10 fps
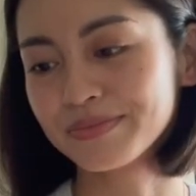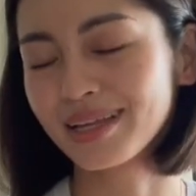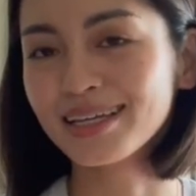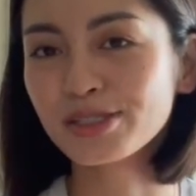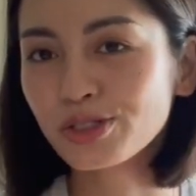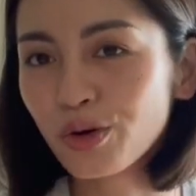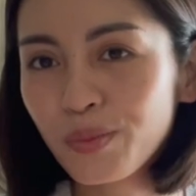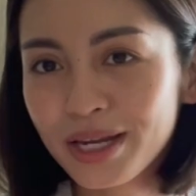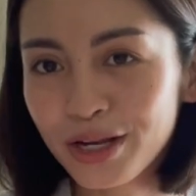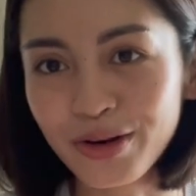And so
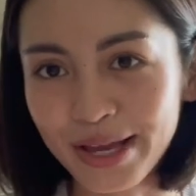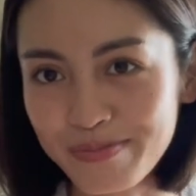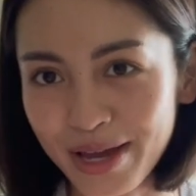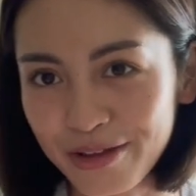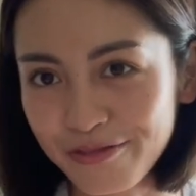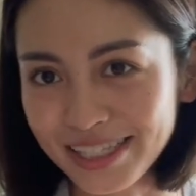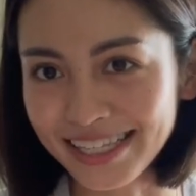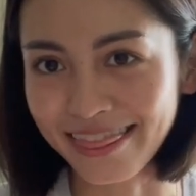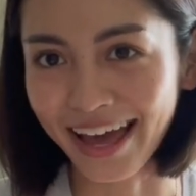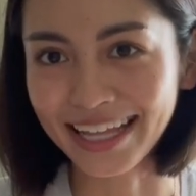many great benefits of
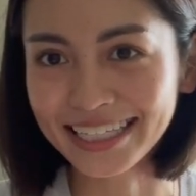that.